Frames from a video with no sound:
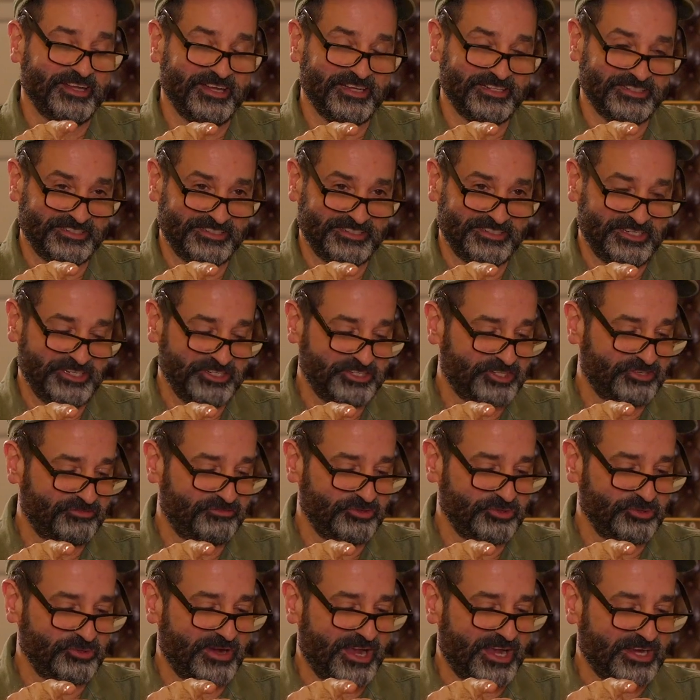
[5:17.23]
In an
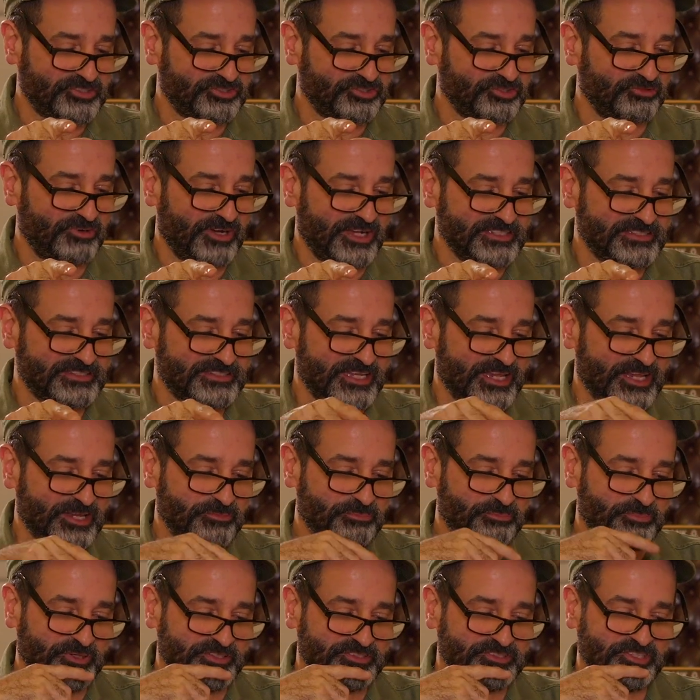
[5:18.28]
interview, Axelrod
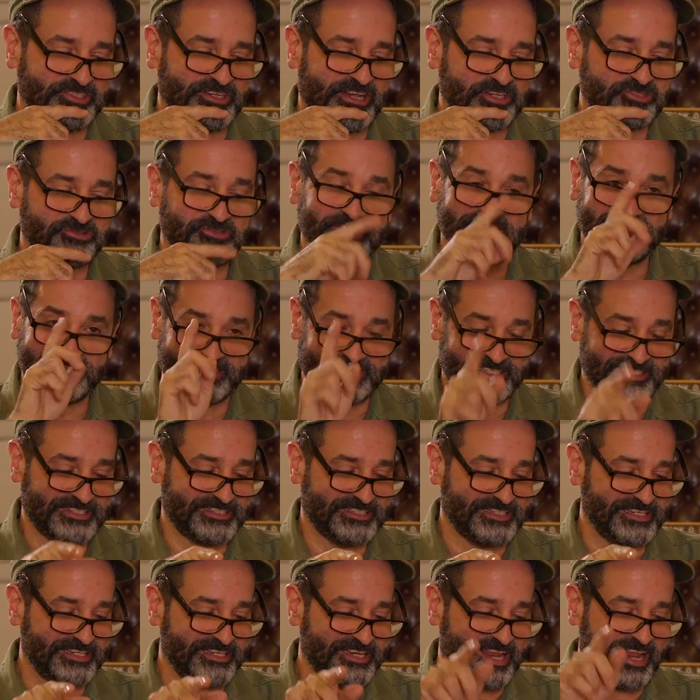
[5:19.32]
said, but Sinatra
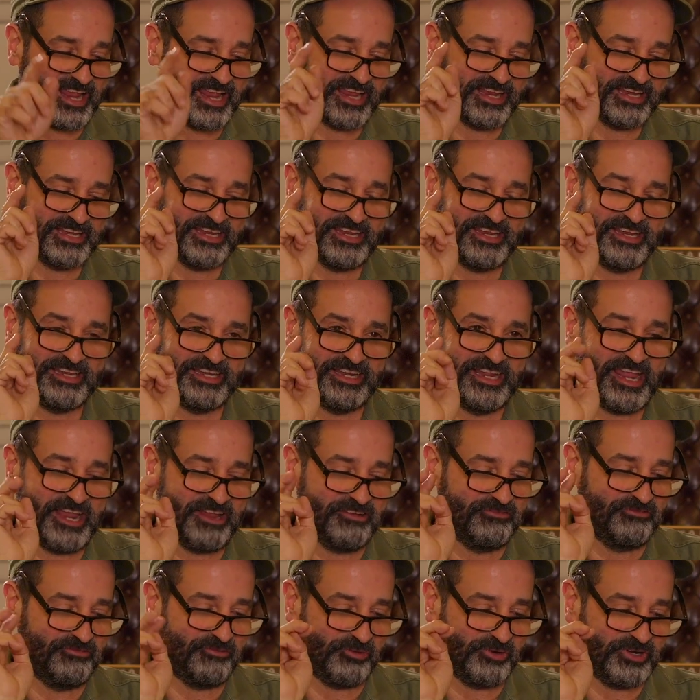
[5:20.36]
insisted, and in a
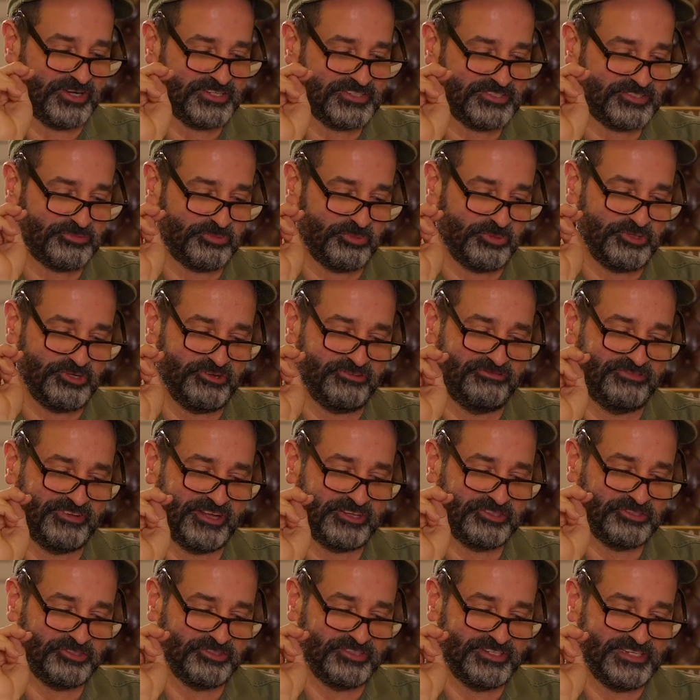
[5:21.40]
voice where you
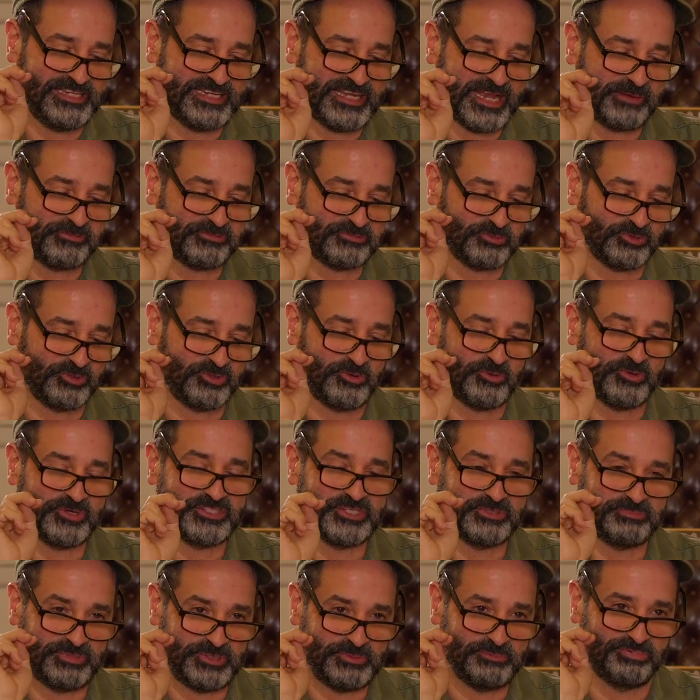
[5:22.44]
felt your kneecaps were going
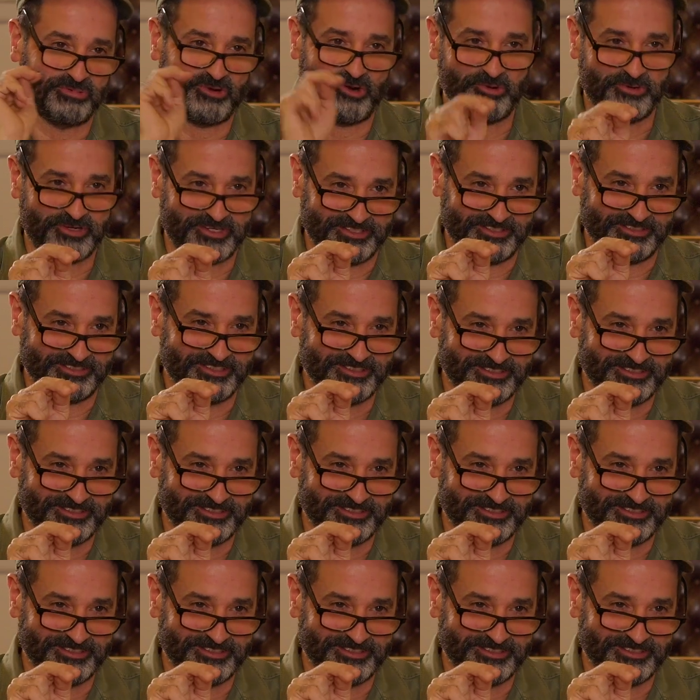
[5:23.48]
to be broken.